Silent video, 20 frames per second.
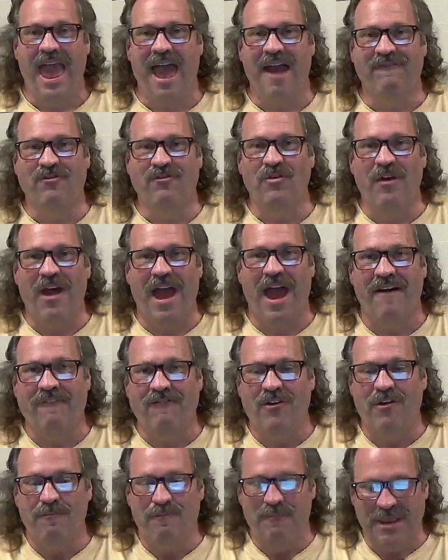Have you
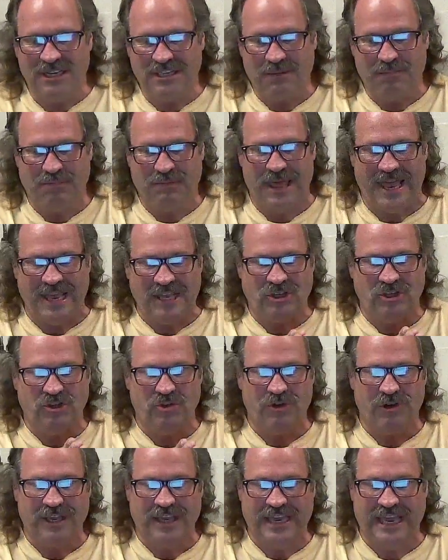ever
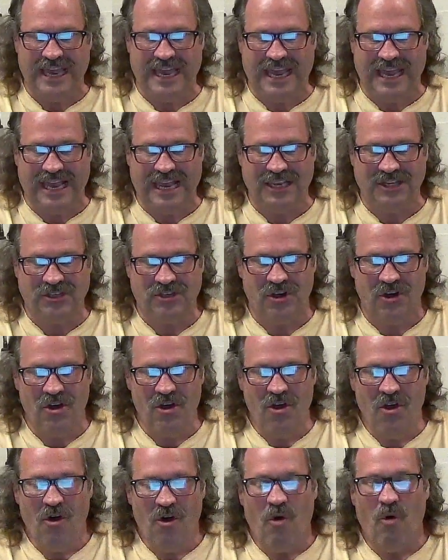misplaced your keys
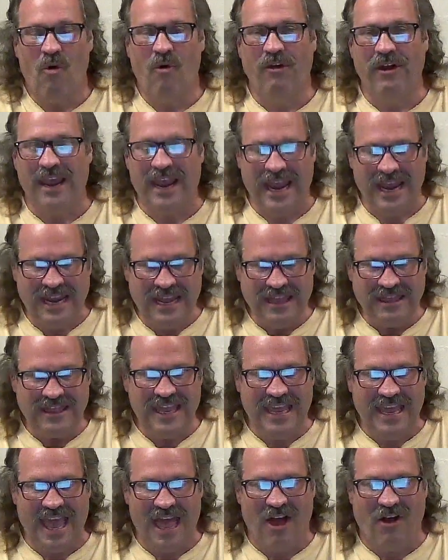or
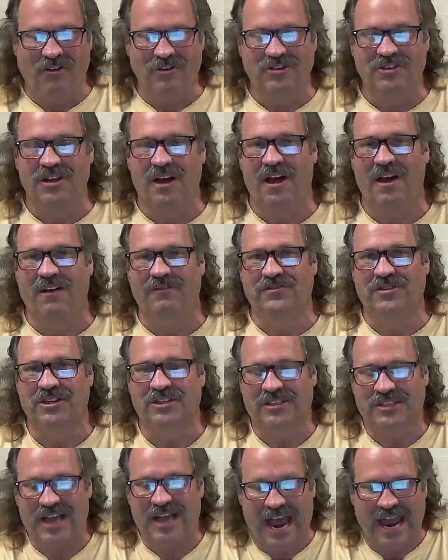anything else of
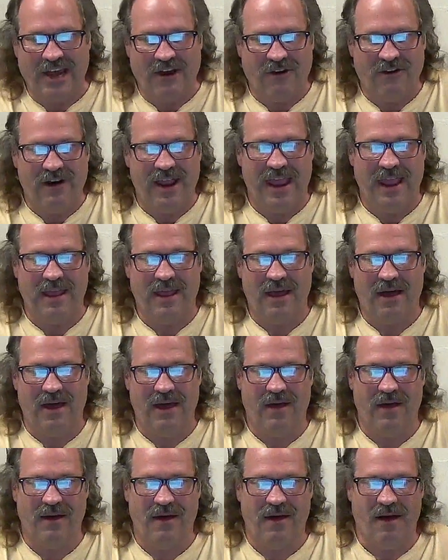desire,
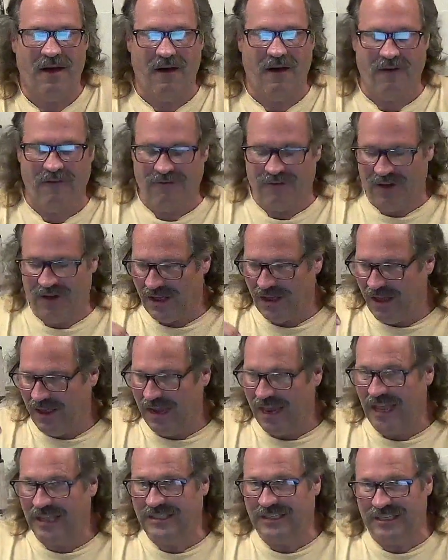of uh,
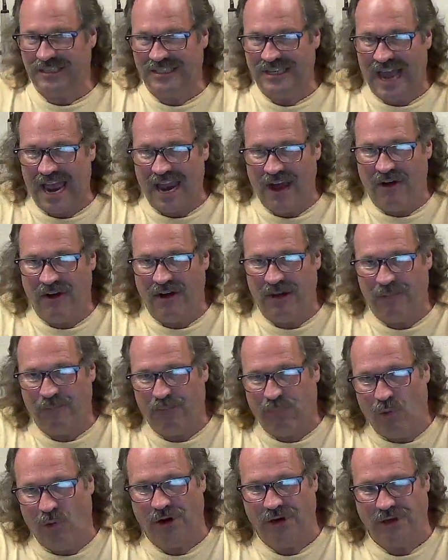a, a desire
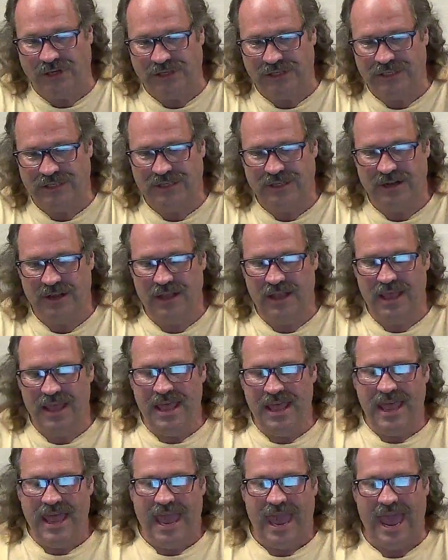importance,
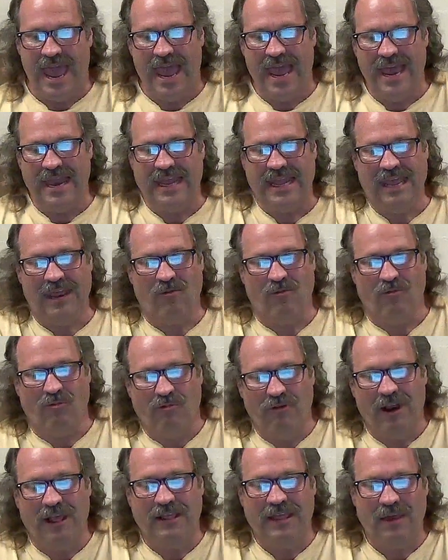and it
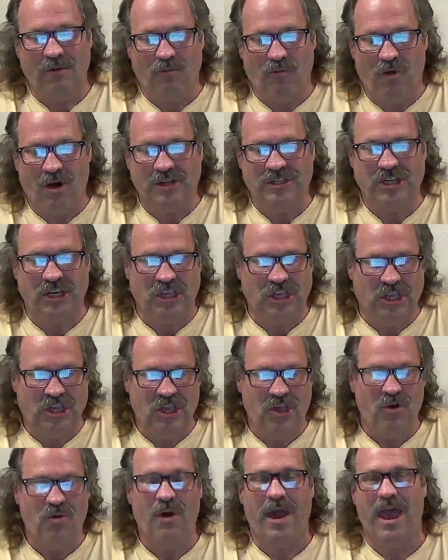really wasn't
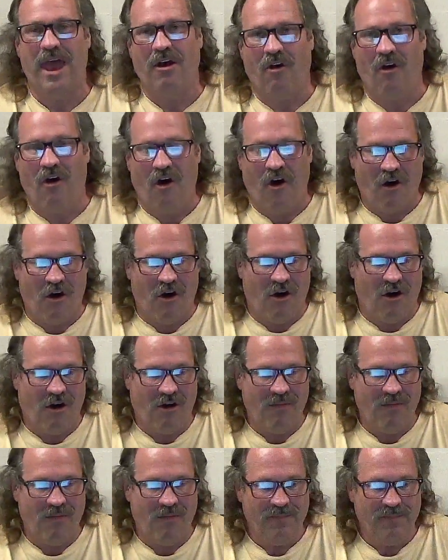you at
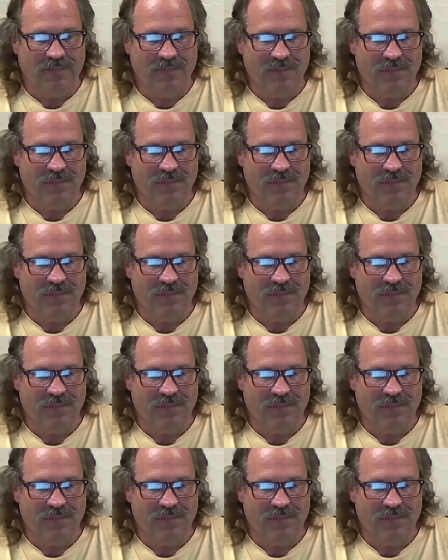all